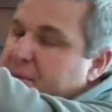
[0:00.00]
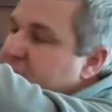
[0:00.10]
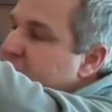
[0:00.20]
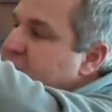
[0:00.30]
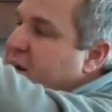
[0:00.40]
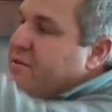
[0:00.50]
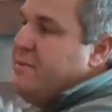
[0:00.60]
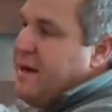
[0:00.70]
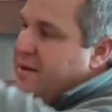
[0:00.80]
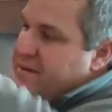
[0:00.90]
of the shelf.
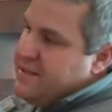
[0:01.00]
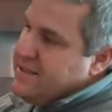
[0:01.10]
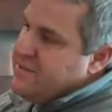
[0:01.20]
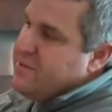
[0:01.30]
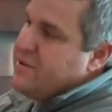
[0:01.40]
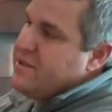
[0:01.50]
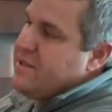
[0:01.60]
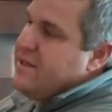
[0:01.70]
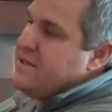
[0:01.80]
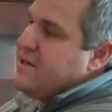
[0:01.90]
Now obviously since we're
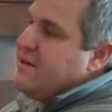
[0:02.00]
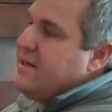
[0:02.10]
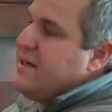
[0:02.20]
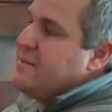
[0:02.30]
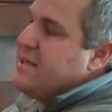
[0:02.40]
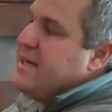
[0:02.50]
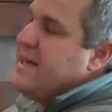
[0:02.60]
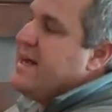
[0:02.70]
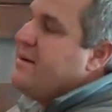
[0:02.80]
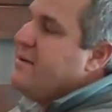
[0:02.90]
installing it upside
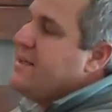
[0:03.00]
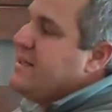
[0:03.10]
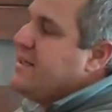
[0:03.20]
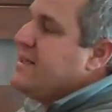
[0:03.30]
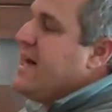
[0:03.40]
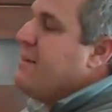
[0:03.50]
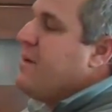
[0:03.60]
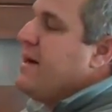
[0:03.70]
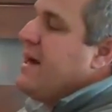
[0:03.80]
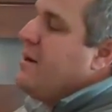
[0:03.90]
down, it's at the top
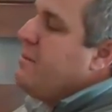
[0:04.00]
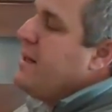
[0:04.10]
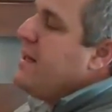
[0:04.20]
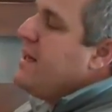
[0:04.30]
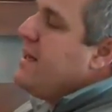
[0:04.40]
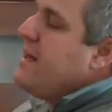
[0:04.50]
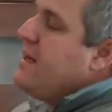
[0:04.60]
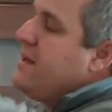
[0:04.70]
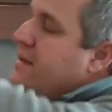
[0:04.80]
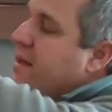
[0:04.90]
right now. But the